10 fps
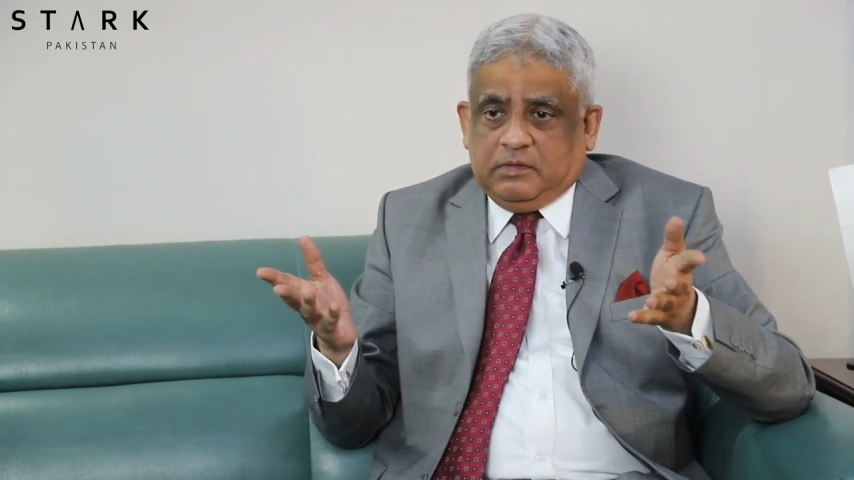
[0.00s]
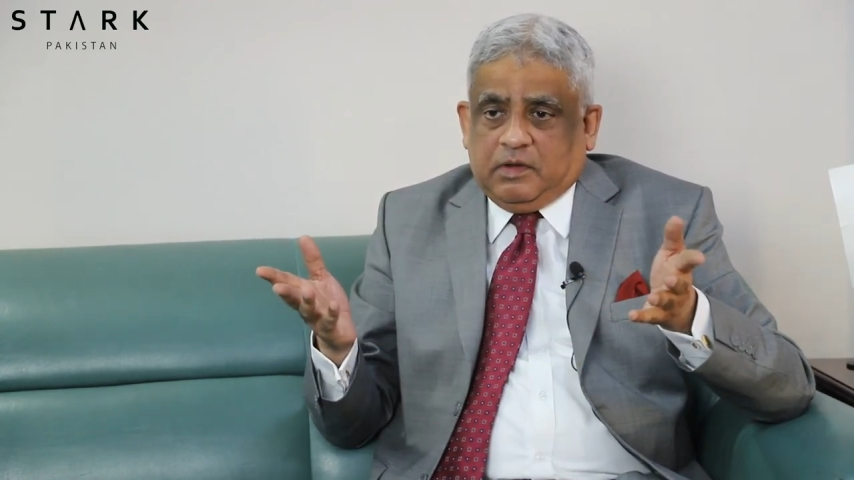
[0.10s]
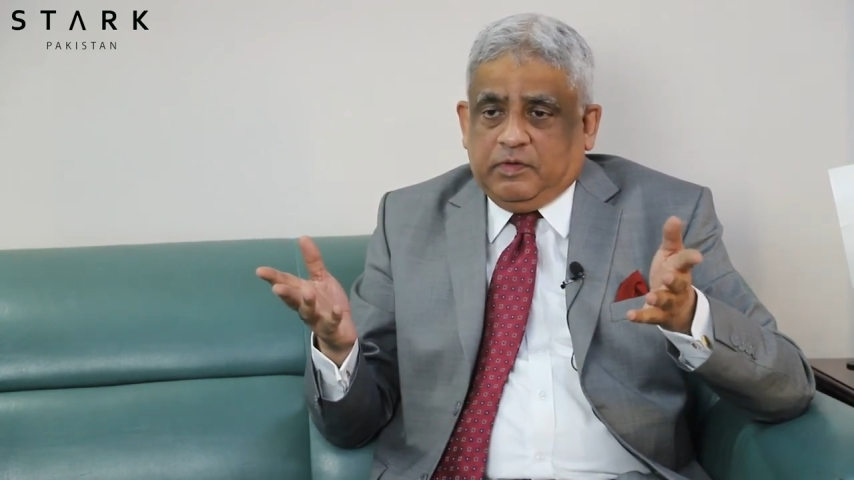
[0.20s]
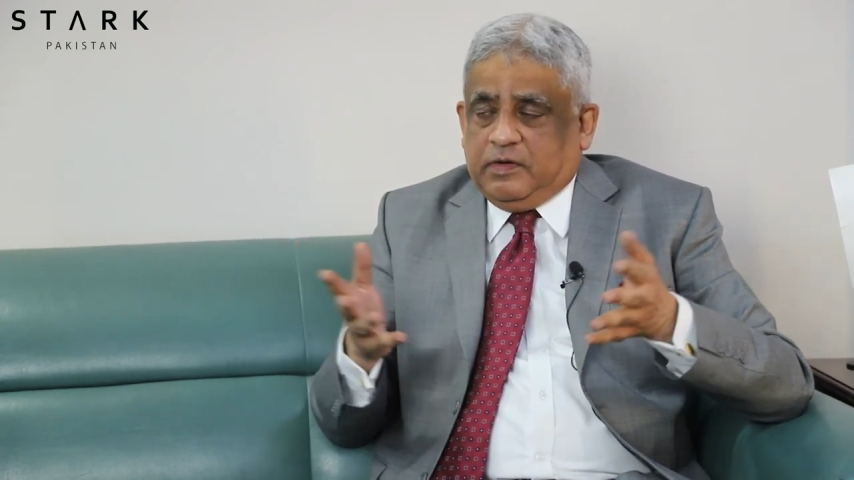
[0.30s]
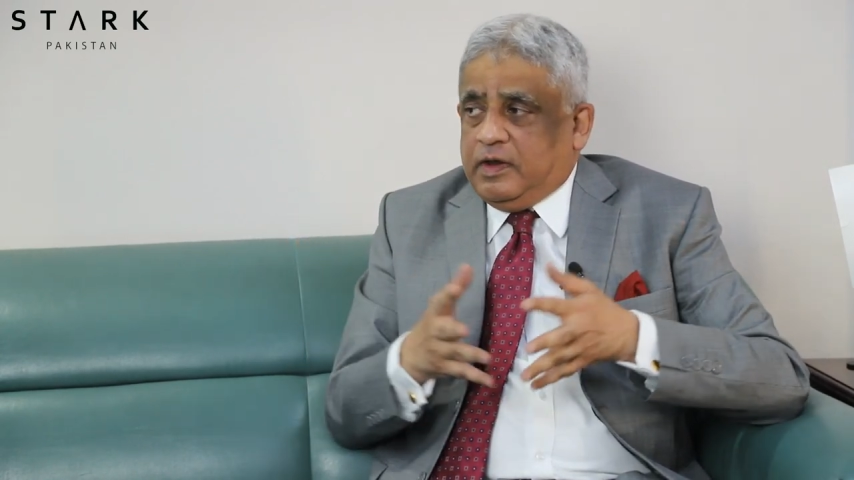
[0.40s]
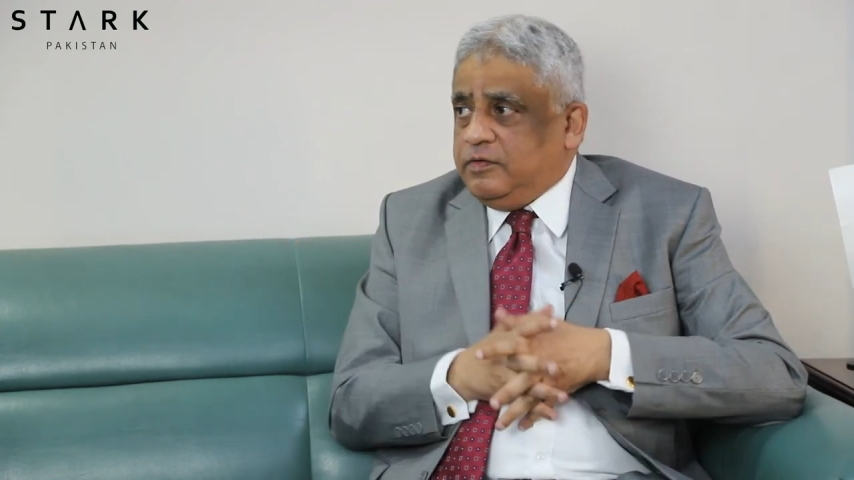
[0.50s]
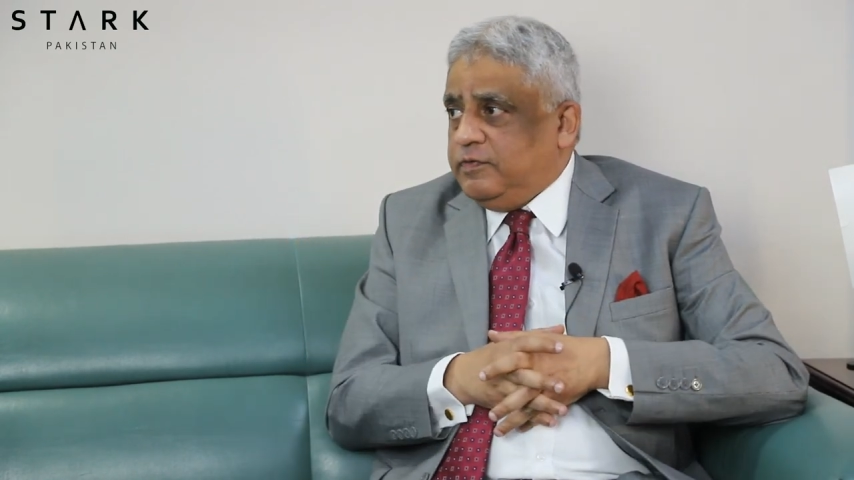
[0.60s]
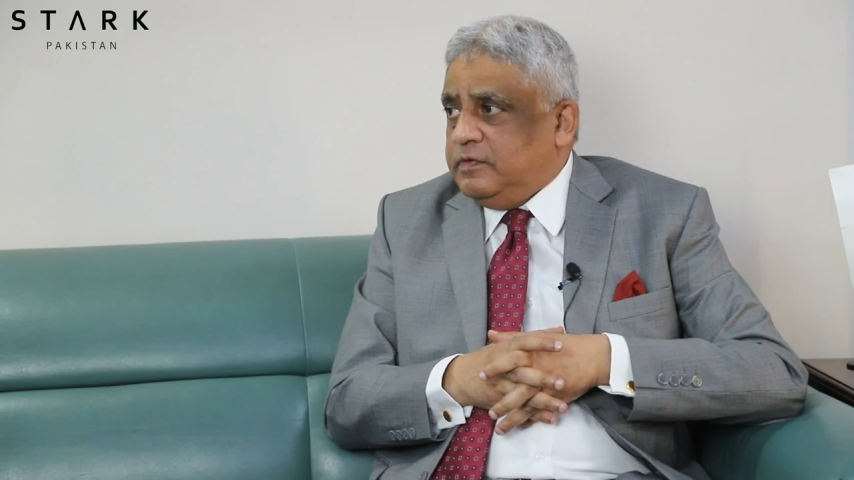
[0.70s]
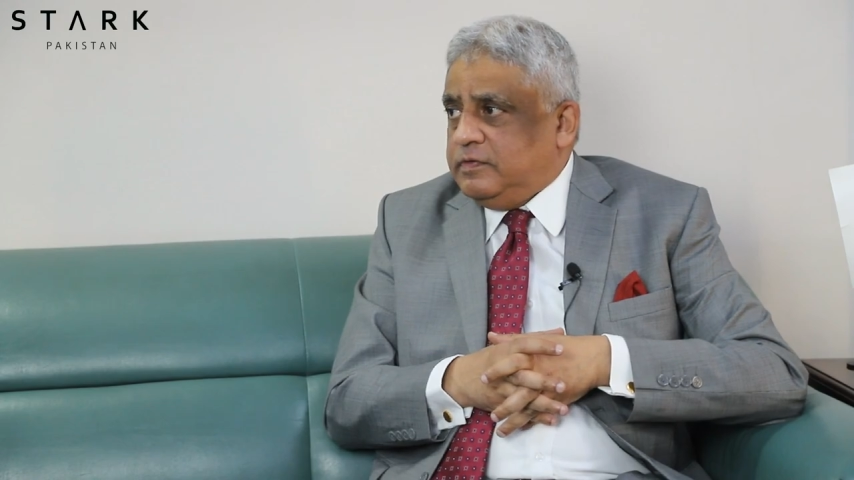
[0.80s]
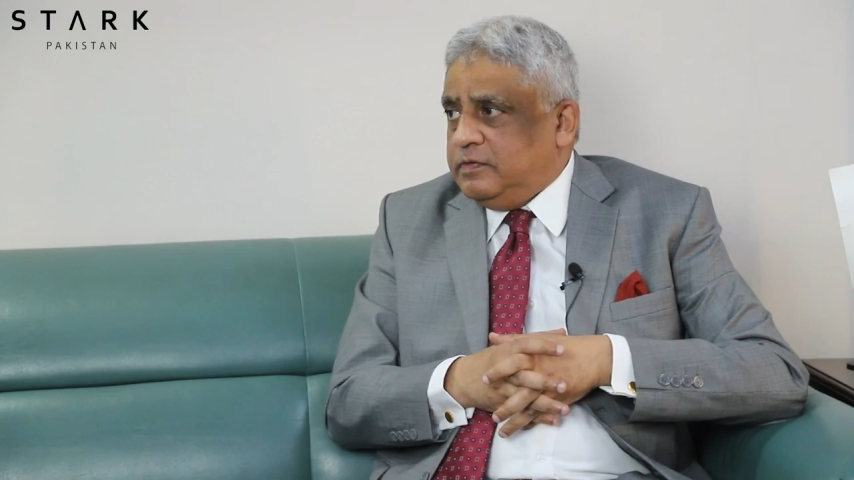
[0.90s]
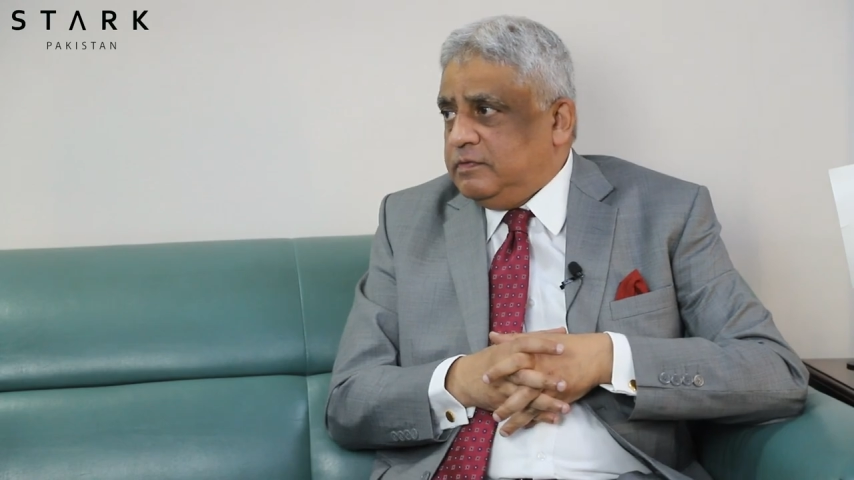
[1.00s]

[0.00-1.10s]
our graduates,